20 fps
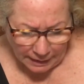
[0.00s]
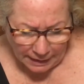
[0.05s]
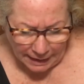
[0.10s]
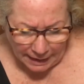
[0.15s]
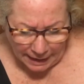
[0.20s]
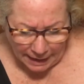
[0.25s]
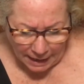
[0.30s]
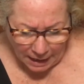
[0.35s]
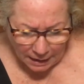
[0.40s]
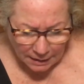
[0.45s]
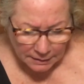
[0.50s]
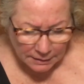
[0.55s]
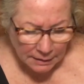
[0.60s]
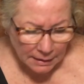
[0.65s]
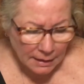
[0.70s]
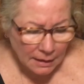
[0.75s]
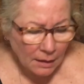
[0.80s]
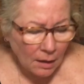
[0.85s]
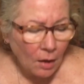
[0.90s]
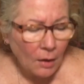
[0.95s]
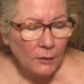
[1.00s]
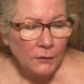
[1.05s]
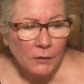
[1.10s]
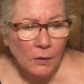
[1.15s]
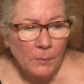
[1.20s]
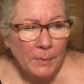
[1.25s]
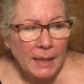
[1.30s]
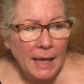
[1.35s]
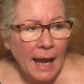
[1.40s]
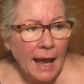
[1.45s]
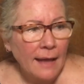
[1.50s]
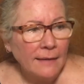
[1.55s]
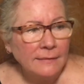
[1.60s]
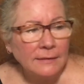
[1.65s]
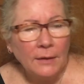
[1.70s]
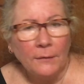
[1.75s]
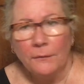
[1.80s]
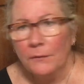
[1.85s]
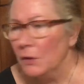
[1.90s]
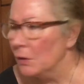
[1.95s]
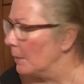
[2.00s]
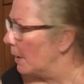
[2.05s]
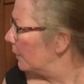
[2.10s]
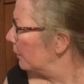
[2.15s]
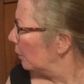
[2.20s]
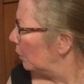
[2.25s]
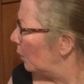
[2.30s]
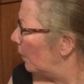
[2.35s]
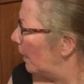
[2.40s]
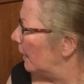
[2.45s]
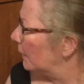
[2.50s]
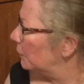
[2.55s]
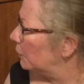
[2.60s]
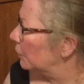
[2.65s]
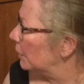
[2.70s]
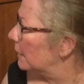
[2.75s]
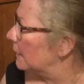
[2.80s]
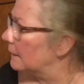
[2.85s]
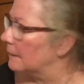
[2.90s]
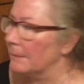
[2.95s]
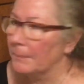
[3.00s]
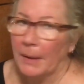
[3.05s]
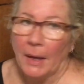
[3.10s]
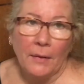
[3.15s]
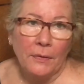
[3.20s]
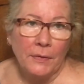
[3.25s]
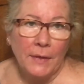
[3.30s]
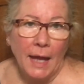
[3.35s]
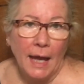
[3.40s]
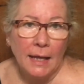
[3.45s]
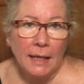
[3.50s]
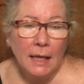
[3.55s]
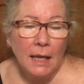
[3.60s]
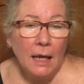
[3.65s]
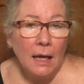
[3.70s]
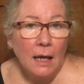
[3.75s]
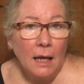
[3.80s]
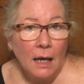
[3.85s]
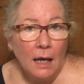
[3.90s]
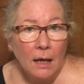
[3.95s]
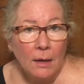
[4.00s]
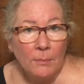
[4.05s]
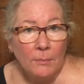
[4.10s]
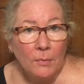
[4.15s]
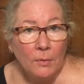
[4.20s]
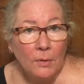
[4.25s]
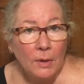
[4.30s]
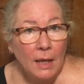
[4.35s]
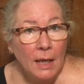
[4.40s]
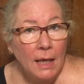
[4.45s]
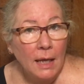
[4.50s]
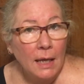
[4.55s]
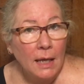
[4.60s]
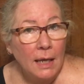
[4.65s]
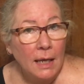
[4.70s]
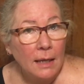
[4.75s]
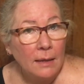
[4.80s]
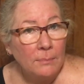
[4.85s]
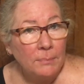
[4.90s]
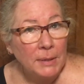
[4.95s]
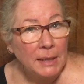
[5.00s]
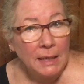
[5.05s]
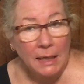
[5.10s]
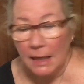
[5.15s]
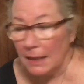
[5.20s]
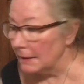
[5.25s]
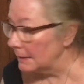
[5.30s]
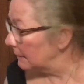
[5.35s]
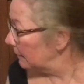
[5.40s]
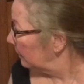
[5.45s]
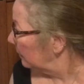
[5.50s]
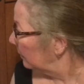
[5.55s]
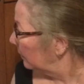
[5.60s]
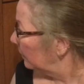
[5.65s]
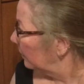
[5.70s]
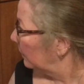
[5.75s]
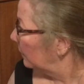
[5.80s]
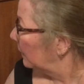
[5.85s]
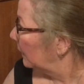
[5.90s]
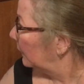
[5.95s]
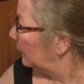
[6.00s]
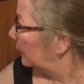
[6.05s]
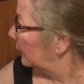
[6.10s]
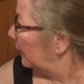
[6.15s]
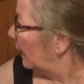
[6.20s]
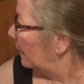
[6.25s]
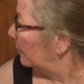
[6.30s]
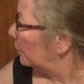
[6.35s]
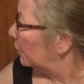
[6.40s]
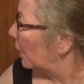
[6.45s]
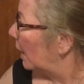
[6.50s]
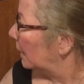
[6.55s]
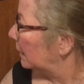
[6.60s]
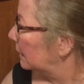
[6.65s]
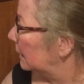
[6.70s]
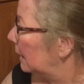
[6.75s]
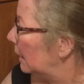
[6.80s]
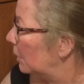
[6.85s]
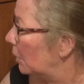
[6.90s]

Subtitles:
And also we ask a few other questions about that. And because the subject can